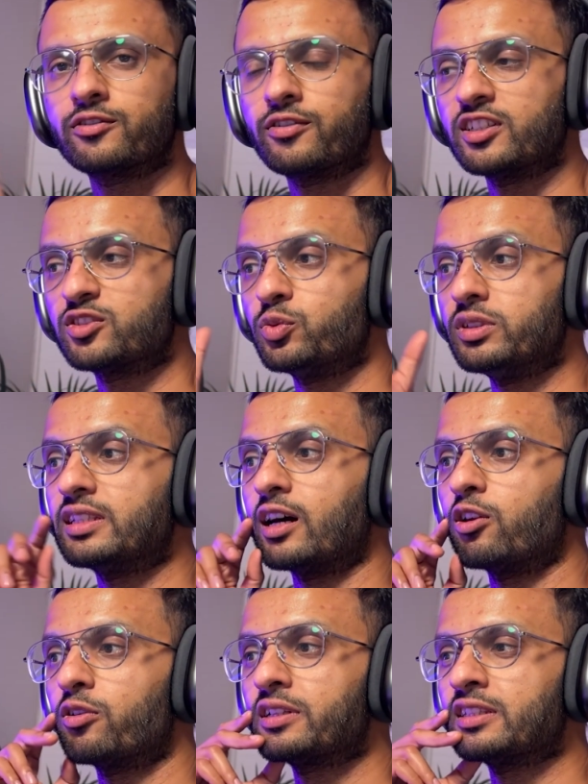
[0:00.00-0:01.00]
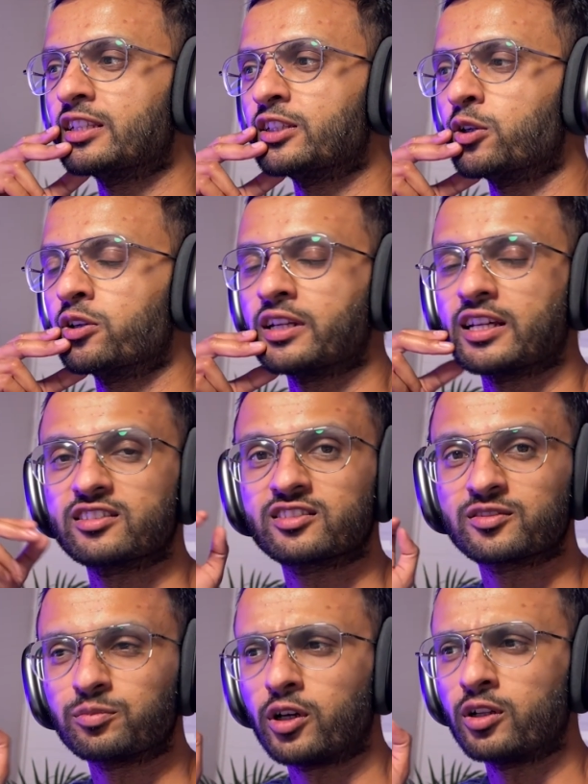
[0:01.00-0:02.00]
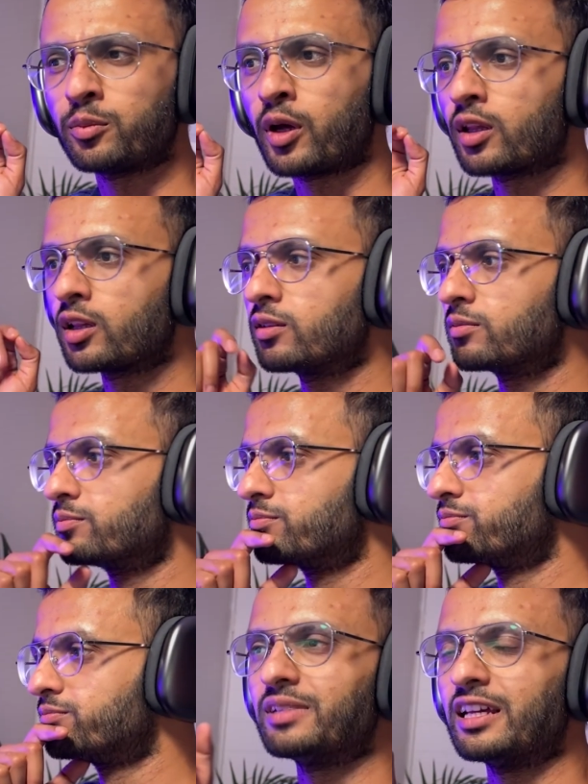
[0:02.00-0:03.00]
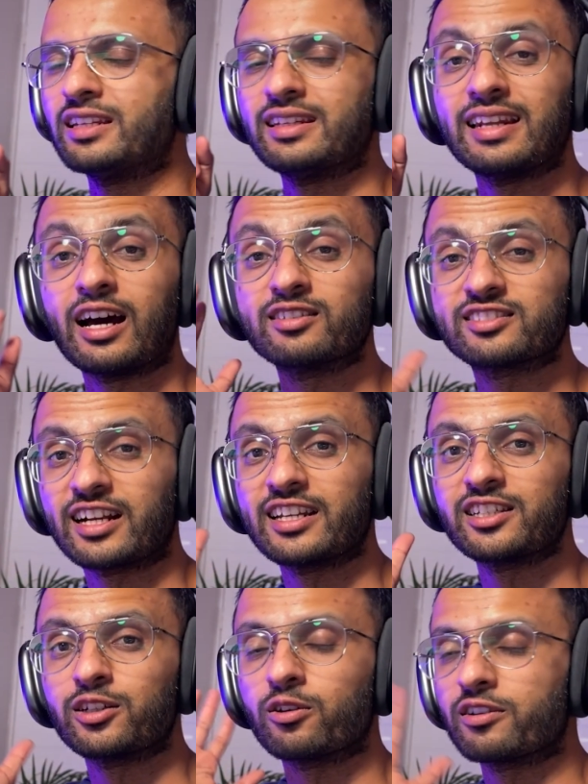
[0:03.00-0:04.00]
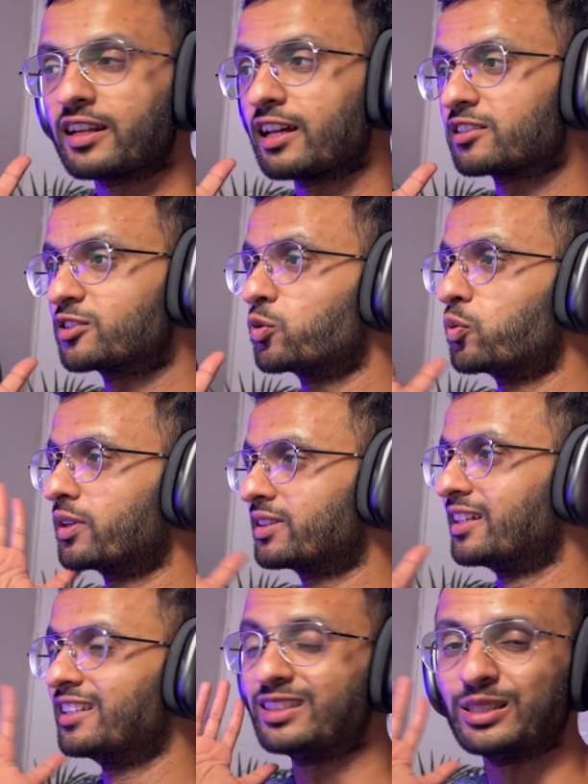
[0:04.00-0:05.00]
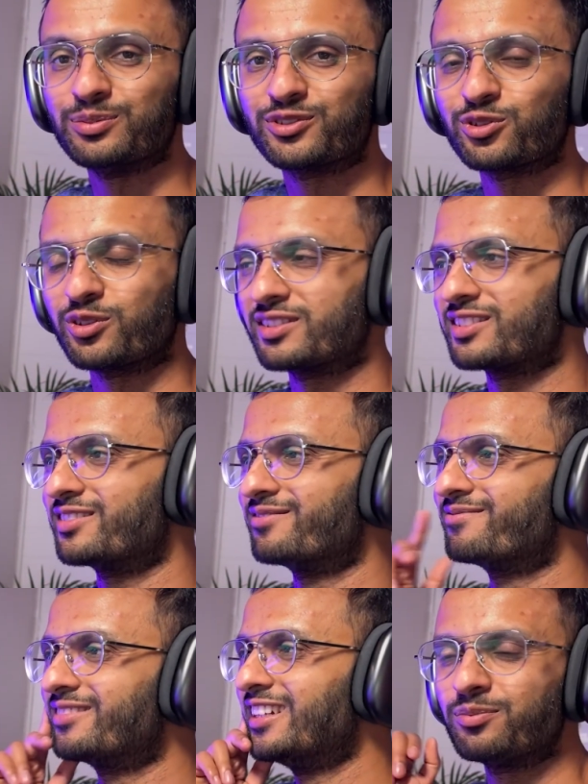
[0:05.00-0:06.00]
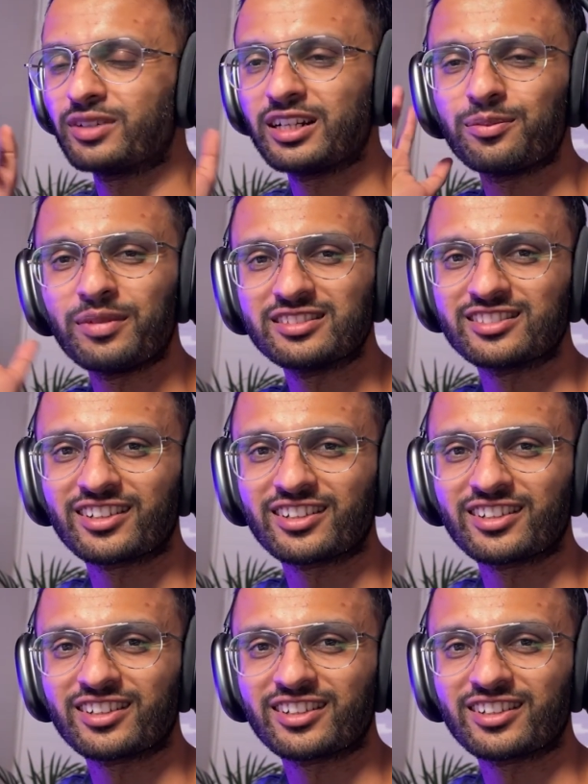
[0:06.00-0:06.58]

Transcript: first we're downloading the YOLO N A S small model. and now it's running YOLO N A S with DeepSort. Pretty amazing,